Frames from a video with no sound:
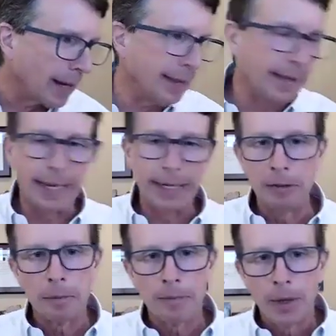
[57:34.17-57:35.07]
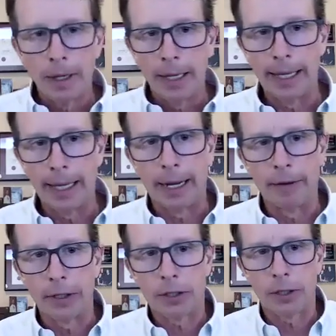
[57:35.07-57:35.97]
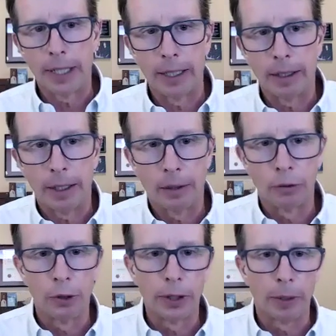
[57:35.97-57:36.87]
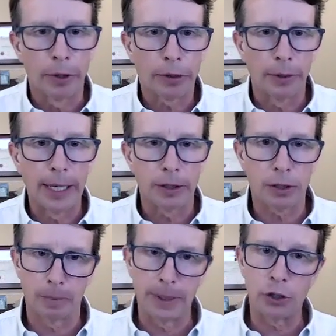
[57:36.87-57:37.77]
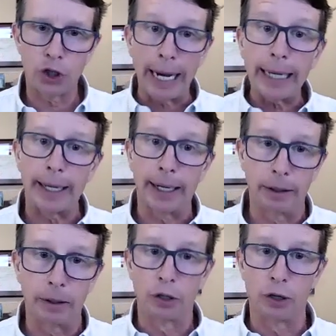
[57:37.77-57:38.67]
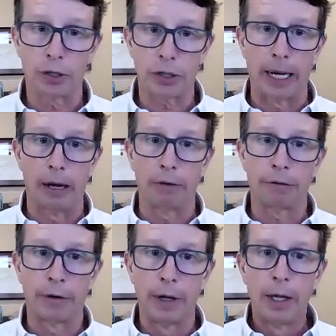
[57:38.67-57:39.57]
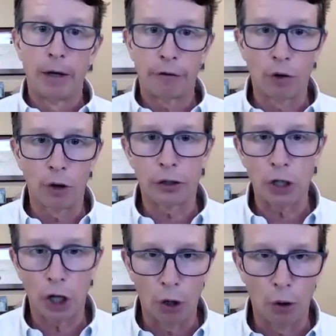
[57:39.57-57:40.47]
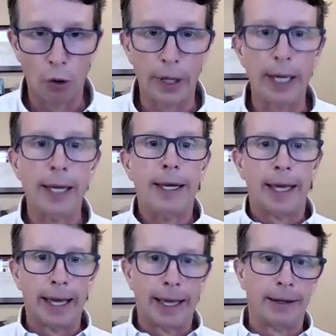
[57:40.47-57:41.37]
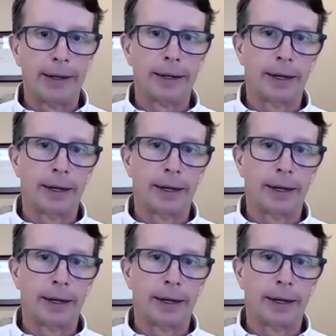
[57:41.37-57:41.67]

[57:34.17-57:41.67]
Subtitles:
And then obviously rule number 3 is to be checking yourself for tone and